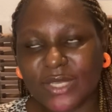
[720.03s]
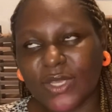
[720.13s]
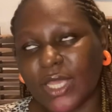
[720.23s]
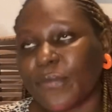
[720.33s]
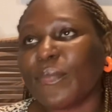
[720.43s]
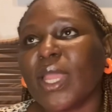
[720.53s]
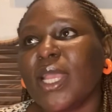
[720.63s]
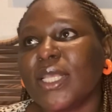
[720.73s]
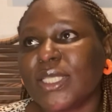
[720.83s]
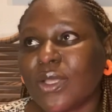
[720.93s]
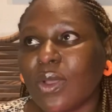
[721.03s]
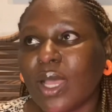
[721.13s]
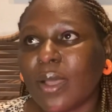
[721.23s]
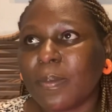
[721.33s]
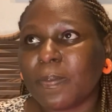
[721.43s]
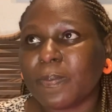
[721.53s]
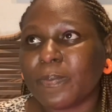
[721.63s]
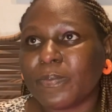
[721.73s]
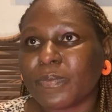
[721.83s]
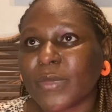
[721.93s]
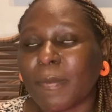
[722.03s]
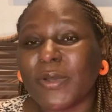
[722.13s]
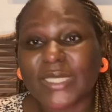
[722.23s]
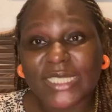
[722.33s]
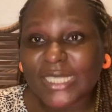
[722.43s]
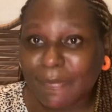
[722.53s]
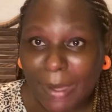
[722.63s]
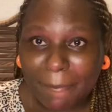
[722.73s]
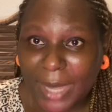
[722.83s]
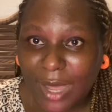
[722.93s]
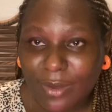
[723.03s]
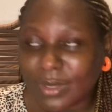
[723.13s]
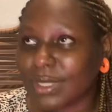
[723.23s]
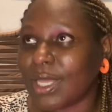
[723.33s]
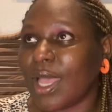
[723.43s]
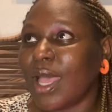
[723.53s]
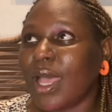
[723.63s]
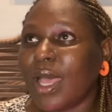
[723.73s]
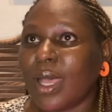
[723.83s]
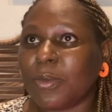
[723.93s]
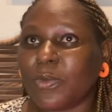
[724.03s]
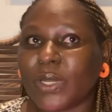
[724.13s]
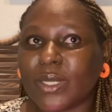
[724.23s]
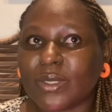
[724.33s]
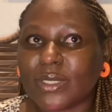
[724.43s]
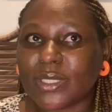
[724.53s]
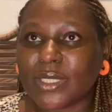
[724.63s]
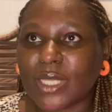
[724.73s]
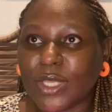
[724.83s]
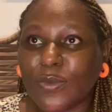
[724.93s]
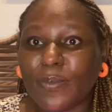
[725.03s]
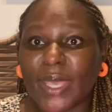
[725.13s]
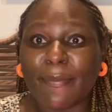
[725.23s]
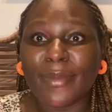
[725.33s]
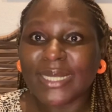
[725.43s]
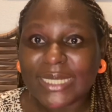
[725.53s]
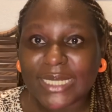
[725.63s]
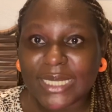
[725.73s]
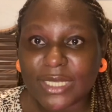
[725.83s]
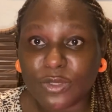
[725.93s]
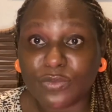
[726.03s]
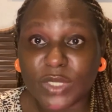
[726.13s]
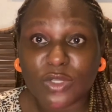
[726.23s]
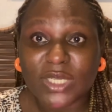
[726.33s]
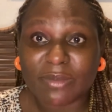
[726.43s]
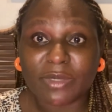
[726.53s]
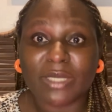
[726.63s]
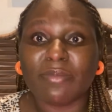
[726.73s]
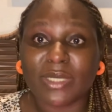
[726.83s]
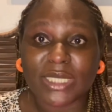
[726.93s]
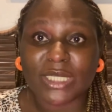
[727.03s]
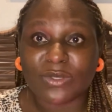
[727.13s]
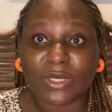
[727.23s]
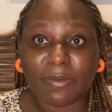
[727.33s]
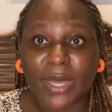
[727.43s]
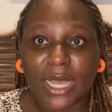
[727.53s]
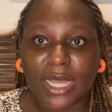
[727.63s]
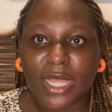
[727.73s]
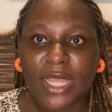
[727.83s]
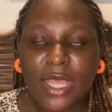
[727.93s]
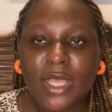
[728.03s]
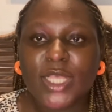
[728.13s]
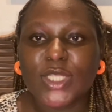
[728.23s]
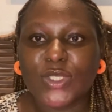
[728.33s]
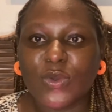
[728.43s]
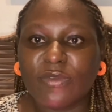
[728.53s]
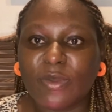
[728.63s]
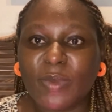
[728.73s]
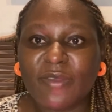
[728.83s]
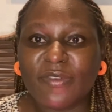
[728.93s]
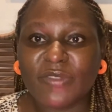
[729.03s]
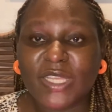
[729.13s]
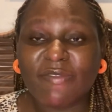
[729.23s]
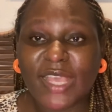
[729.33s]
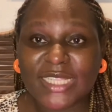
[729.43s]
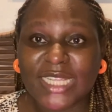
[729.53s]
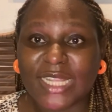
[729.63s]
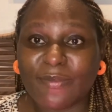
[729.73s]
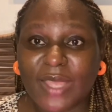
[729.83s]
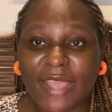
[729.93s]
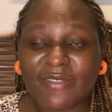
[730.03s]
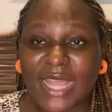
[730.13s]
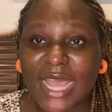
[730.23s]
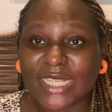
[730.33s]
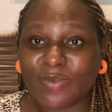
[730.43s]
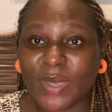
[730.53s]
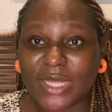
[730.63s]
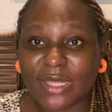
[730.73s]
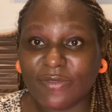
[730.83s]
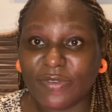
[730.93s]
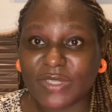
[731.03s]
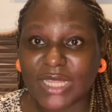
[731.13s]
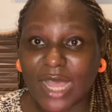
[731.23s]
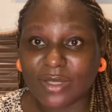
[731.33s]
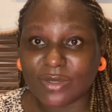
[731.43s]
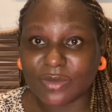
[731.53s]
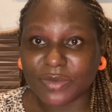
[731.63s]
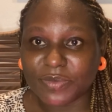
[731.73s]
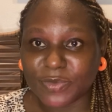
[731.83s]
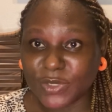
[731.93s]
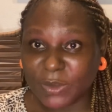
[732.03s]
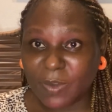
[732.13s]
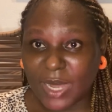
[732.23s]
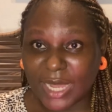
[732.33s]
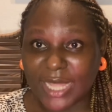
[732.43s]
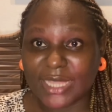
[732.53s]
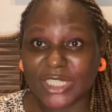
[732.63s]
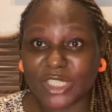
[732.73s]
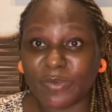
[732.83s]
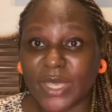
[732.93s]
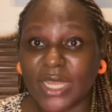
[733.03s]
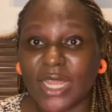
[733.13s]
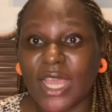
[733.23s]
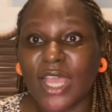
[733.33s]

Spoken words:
Okay, so but it's the same amount. What else? You pay monthly, you return the money monthly to the bank. So if you're paying 50, if Esther has paid 50,000 to the bank, and then she's paying